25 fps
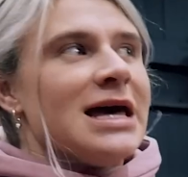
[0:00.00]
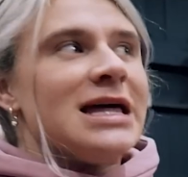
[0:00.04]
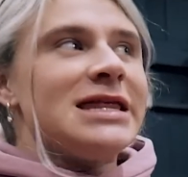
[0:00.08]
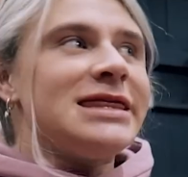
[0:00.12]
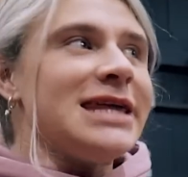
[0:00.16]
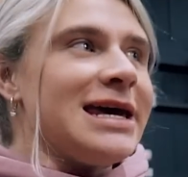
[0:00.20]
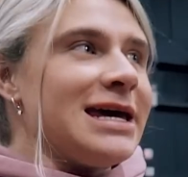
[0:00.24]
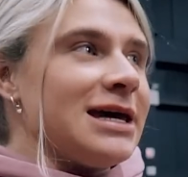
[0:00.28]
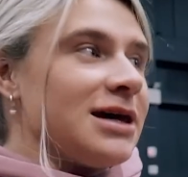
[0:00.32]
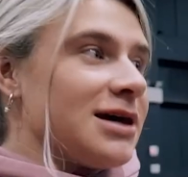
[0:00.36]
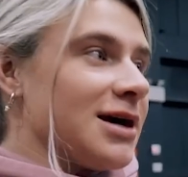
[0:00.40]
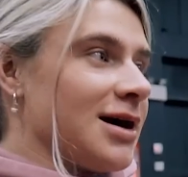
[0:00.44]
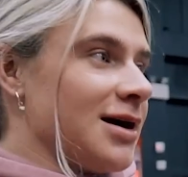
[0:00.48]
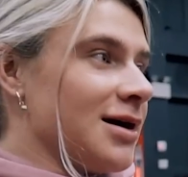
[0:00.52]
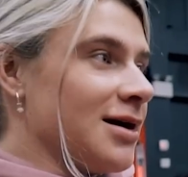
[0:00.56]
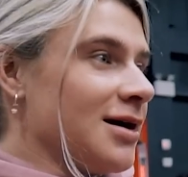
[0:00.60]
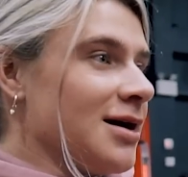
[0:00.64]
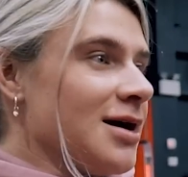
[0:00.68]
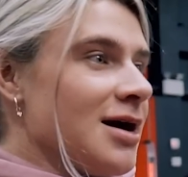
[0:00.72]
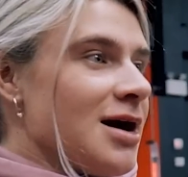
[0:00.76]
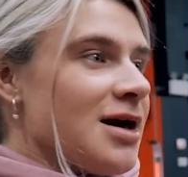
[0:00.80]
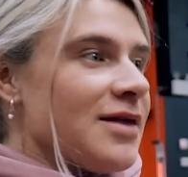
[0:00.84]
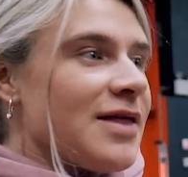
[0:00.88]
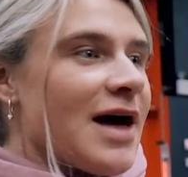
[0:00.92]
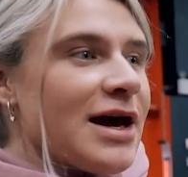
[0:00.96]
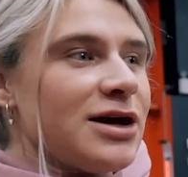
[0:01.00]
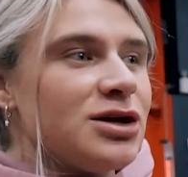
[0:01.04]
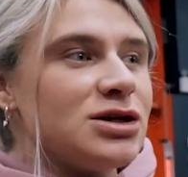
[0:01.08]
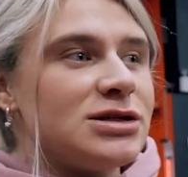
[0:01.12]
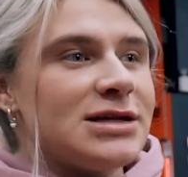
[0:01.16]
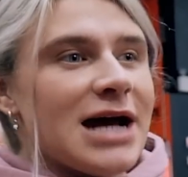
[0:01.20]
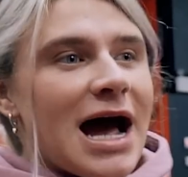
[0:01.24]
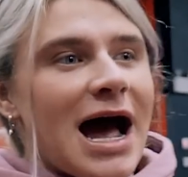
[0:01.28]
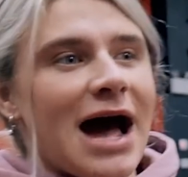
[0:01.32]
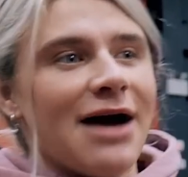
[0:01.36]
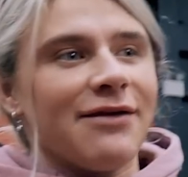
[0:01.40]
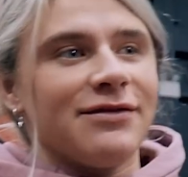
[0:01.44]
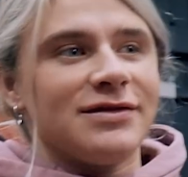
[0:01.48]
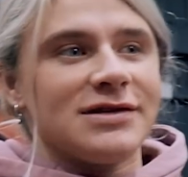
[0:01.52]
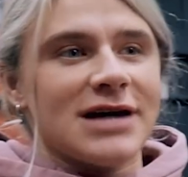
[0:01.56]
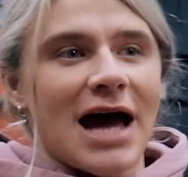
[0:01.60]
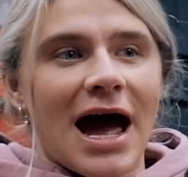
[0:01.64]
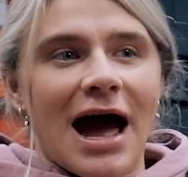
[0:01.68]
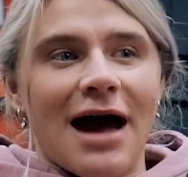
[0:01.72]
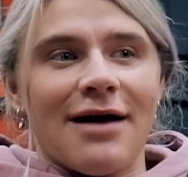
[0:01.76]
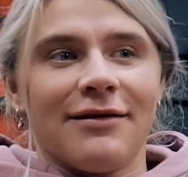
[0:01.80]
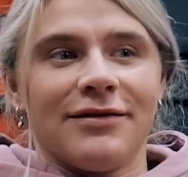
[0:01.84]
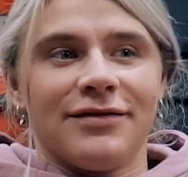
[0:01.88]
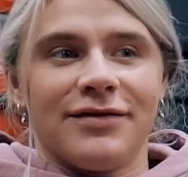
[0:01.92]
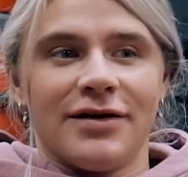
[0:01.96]
think that I used to
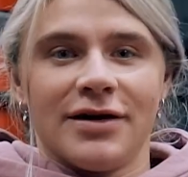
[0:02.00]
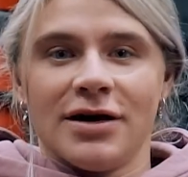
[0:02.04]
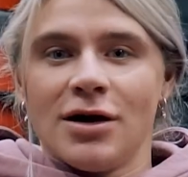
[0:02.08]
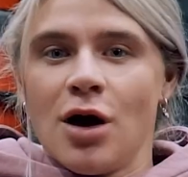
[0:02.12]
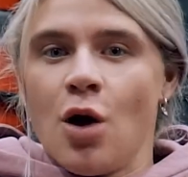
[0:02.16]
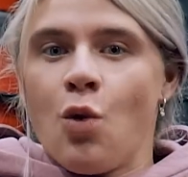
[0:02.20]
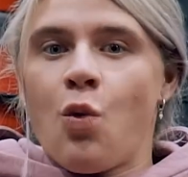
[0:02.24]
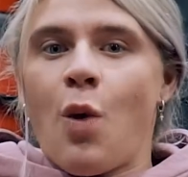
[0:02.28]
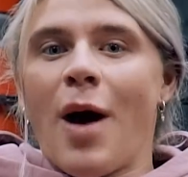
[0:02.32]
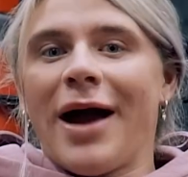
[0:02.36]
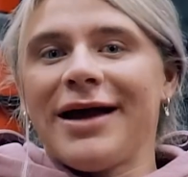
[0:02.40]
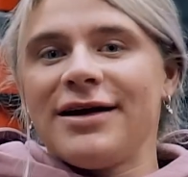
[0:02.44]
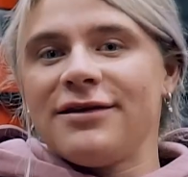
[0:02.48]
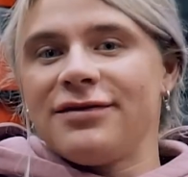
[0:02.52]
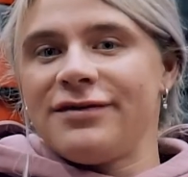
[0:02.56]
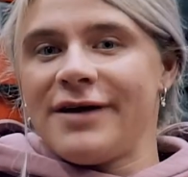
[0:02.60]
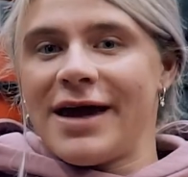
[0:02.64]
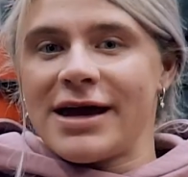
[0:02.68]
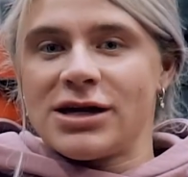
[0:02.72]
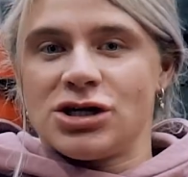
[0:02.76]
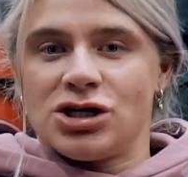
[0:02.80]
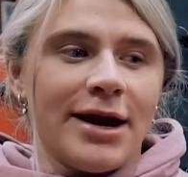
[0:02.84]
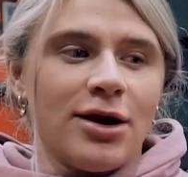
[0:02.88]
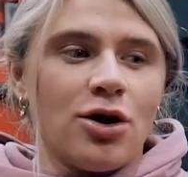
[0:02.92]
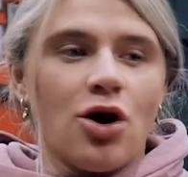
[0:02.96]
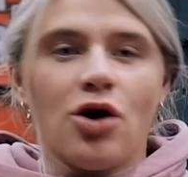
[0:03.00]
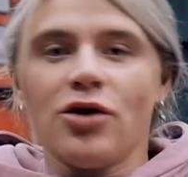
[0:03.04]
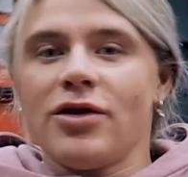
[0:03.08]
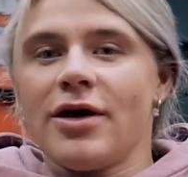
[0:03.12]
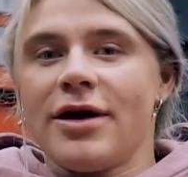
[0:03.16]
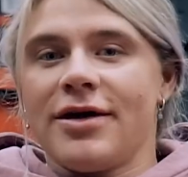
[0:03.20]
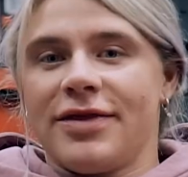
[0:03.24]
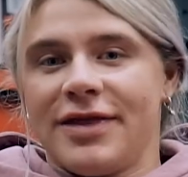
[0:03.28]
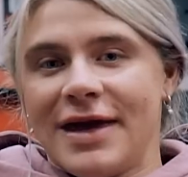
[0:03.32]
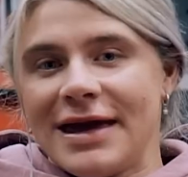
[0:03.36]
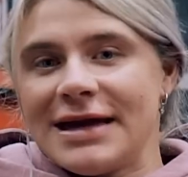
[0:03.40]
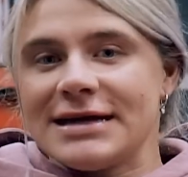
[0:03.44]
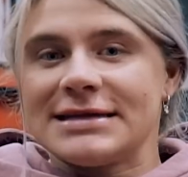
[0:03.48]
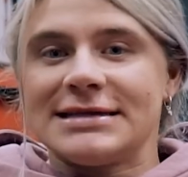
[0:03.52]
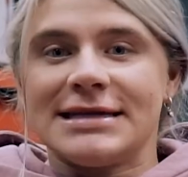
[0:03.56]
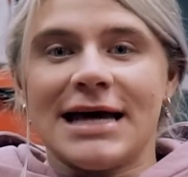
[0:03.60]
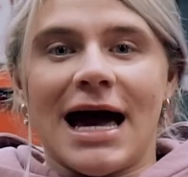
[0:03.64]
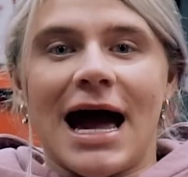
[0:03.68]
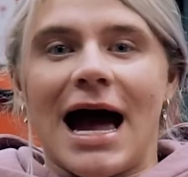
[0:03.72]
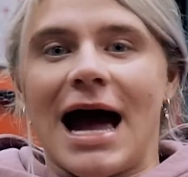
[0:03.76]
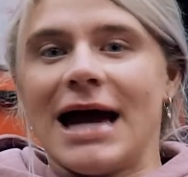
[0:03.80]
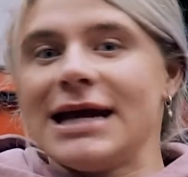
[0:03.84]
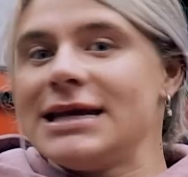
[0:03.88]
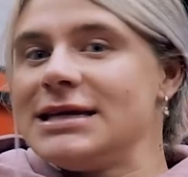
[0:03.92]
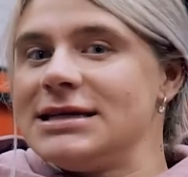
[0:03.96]
have white fish and other things
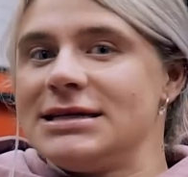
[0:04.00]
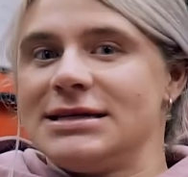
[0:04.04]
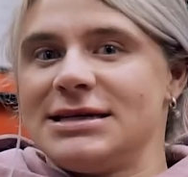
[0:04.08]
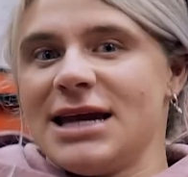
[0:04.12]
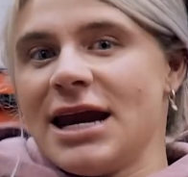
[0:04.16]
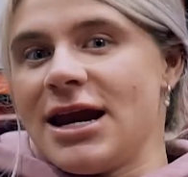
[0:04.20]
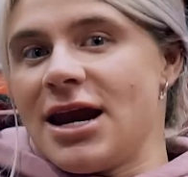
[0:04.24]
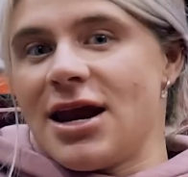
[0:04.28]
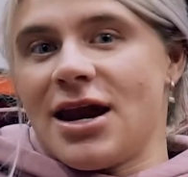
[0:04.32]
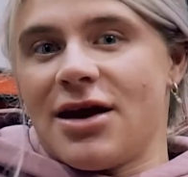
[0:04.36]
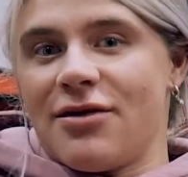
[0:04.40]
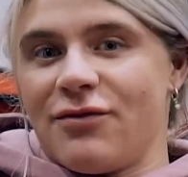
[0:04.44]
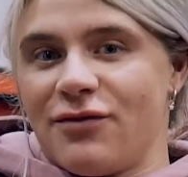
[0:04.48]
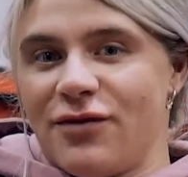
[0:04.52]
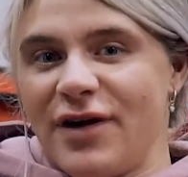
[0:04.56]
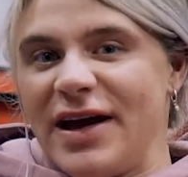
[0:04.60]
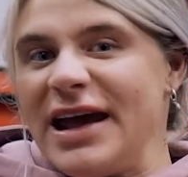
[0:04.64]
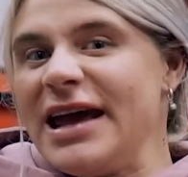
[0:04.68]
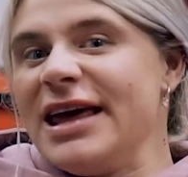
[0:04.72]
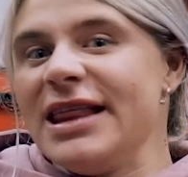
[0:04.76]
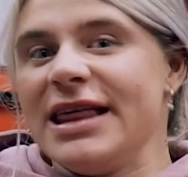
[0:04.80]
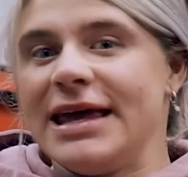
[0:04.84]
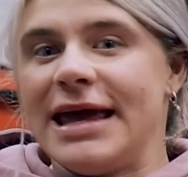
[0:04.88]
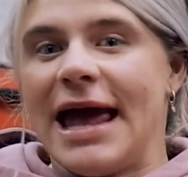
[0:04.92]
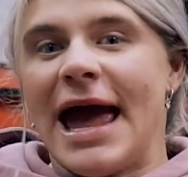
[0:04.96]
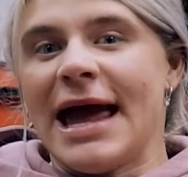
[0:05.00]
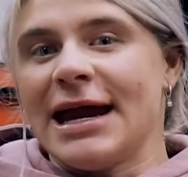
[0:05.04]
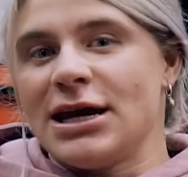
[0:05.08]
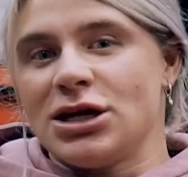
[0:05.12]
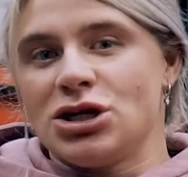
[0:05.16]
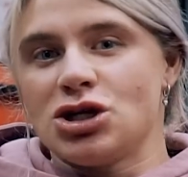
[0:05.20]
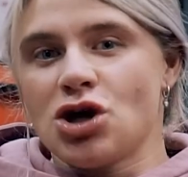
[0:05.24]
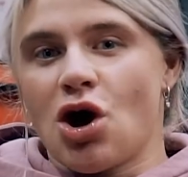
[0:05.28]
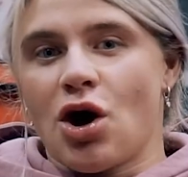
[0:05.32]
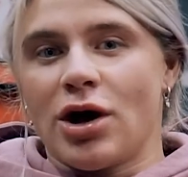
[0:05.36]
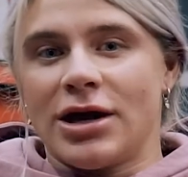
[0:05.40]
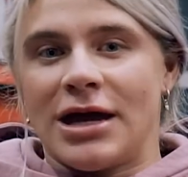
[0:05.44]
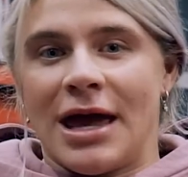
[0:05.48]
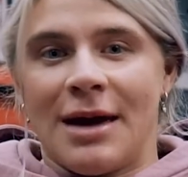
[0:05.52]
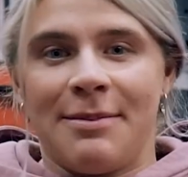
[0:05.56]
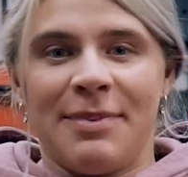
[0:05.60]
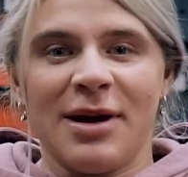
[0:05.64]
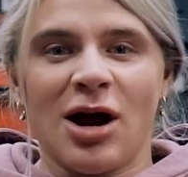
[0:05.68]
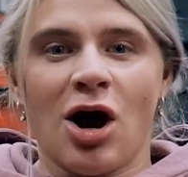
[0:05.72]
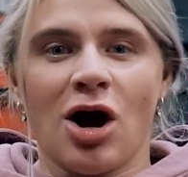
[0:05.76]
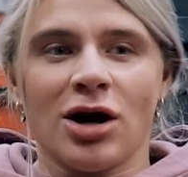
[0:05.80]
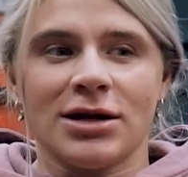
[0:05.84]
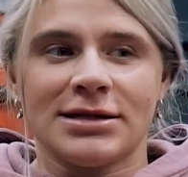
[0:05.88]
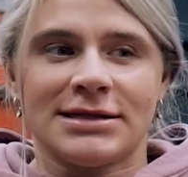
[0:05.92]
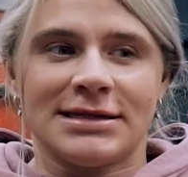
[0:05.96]
that I didn't really enjoy
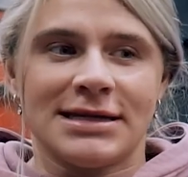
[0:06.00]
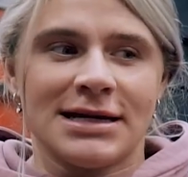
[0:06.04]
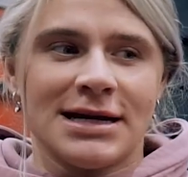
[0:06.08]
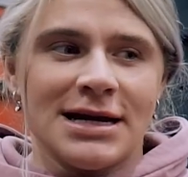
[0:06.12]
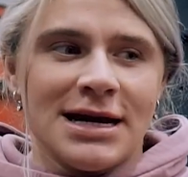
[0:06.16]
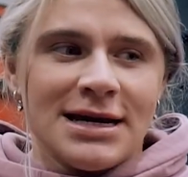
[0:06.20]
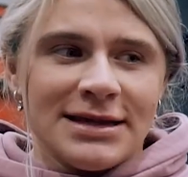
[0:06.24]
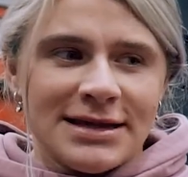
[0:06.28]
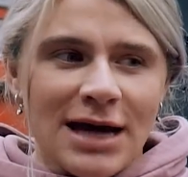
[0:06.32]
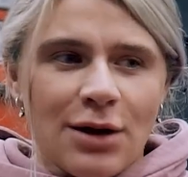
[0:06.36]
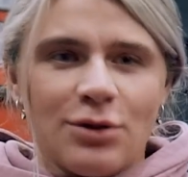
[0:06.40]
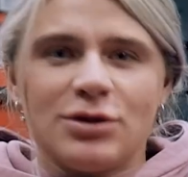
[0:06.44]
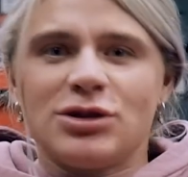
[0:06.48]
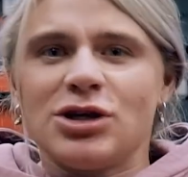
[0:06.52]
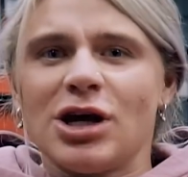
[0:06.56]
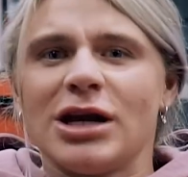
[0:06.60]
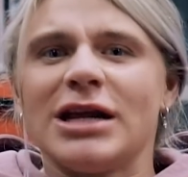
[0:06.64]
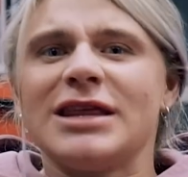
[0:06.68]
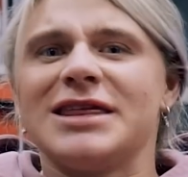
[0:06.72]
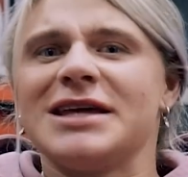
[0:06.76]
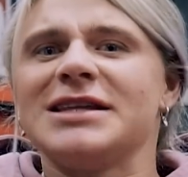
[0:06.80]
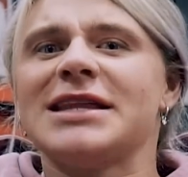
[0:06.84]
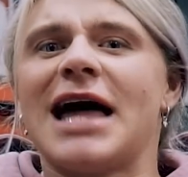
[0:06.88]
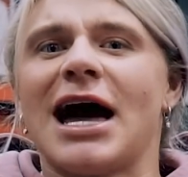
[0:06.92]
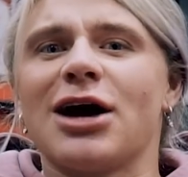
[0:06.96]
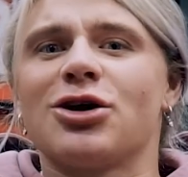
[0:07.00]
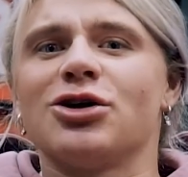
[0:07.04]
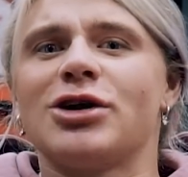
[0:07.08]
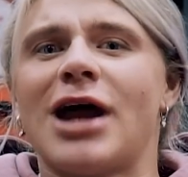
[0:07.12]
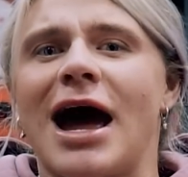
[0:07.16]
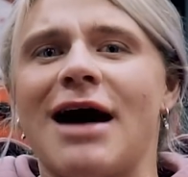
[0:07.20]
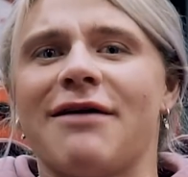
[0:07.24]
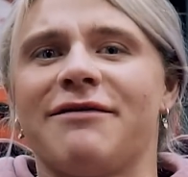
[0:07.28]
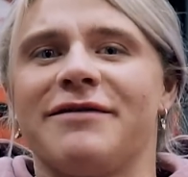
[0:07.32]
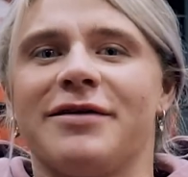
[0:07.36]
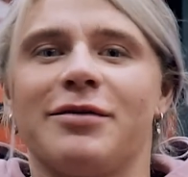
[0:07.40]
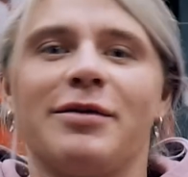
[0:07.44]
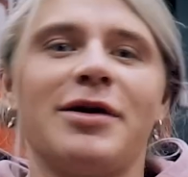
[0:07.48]
because that was the only thing that I could have.